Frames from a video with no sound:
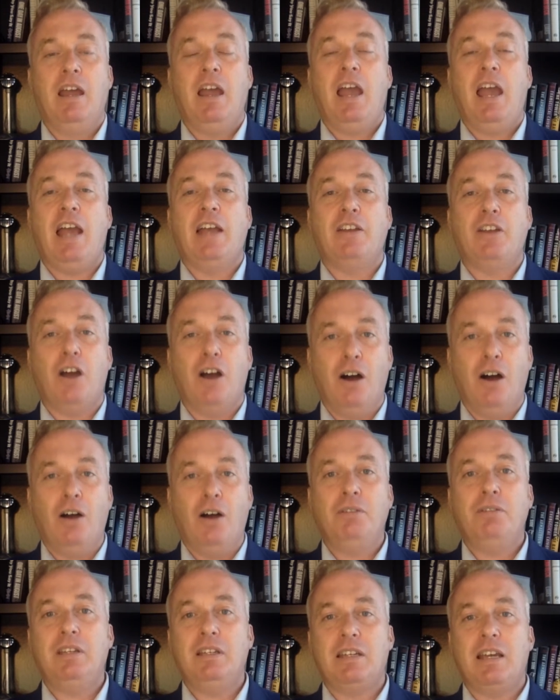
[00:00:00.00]
And
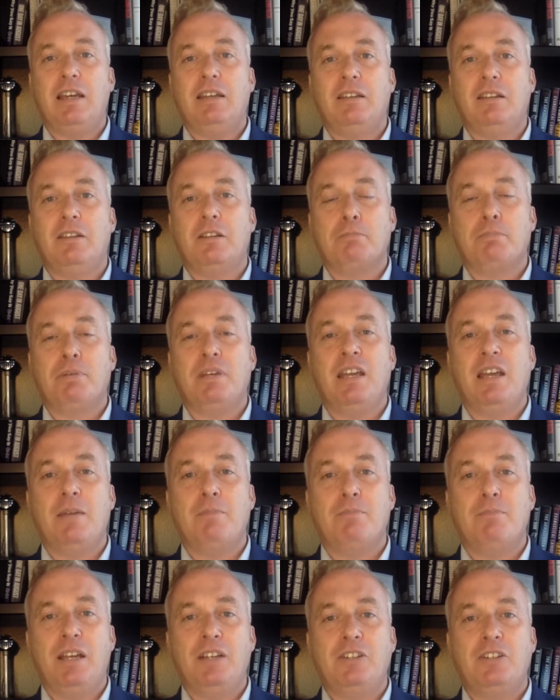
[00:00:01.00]
on the day that the PM
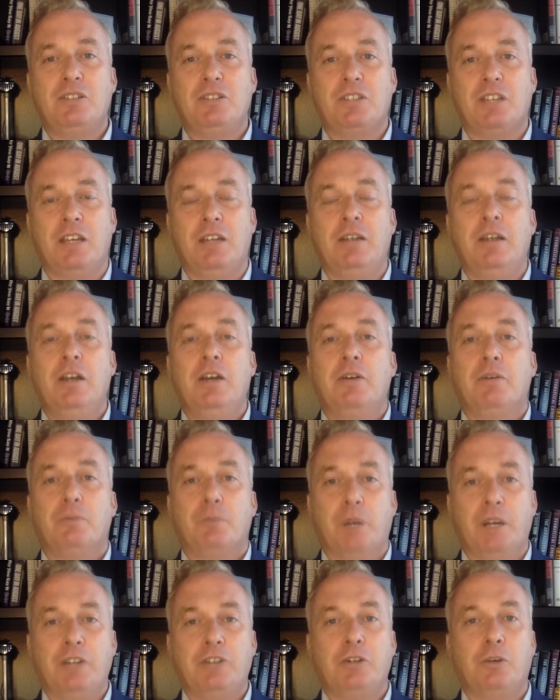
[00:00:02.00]
mentions it,
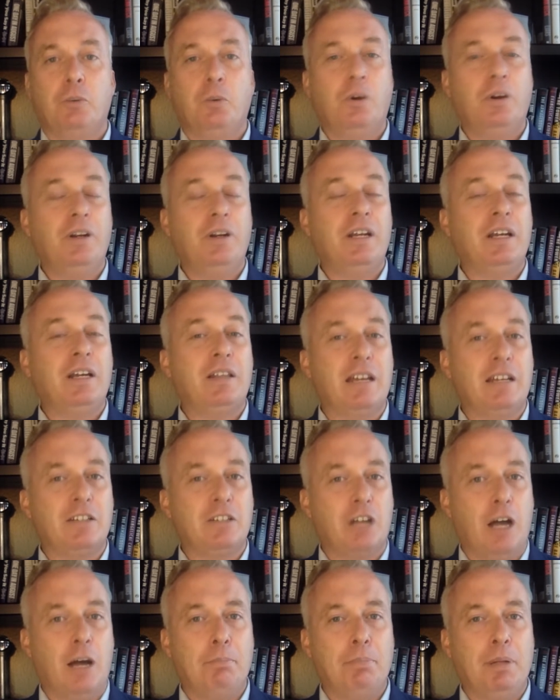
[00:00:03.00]
Rachel Wernick, that
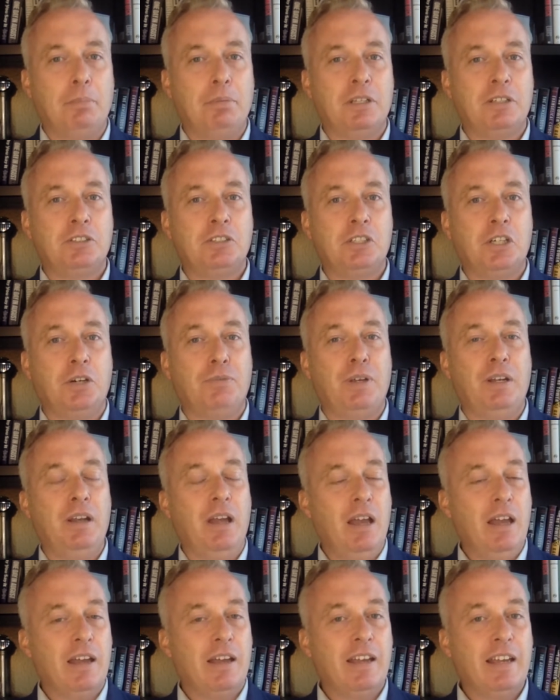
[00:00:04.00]
top public servant,
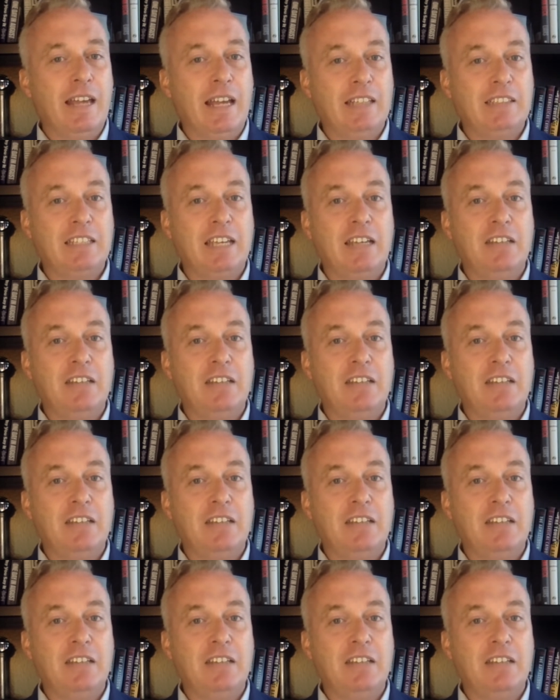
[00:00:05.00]
gets a